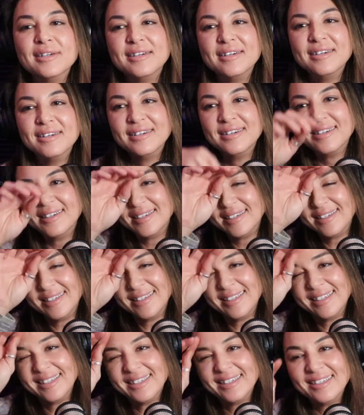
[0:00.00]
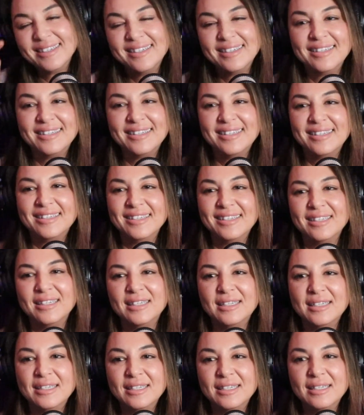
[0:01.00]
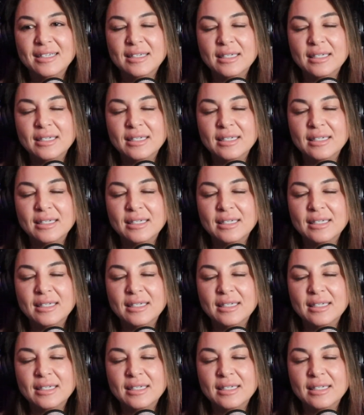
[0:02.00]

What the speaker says: (not speaking)